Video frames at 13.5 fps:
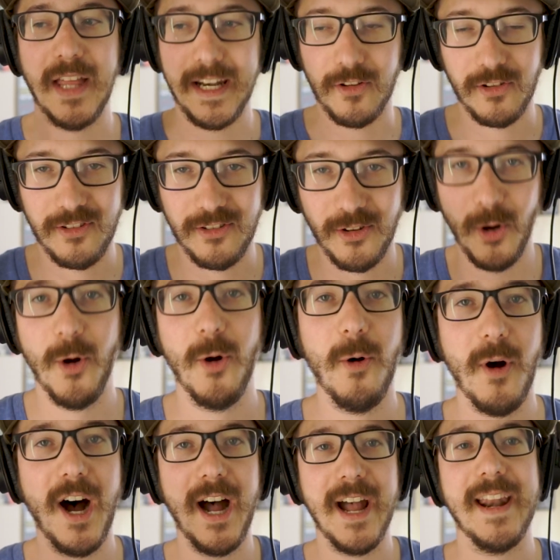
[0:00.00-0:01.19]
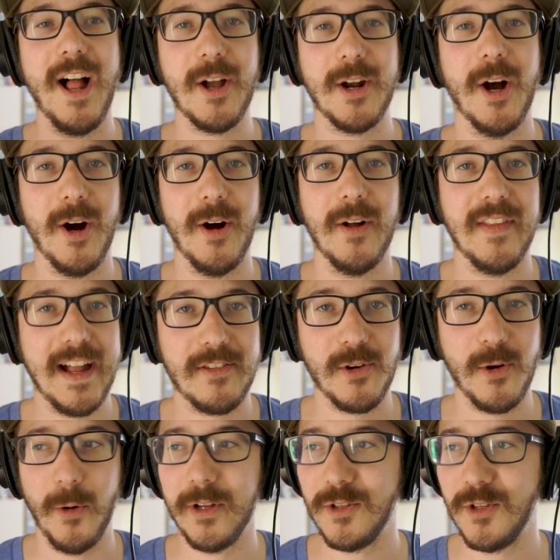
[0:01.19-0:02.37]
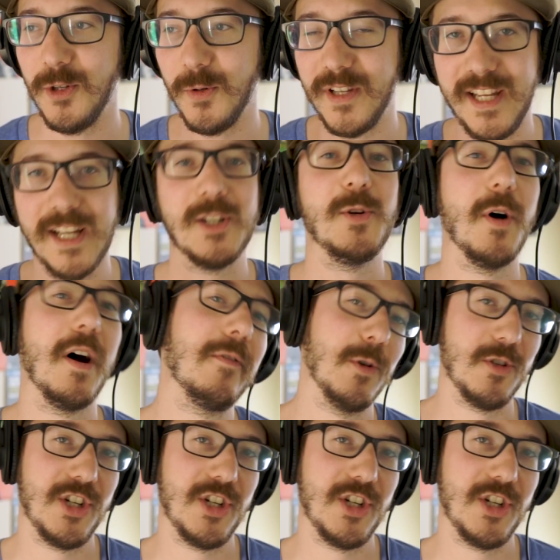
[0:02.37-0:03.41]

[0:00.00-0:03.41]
that is so high in alcohol that's going to kick you off your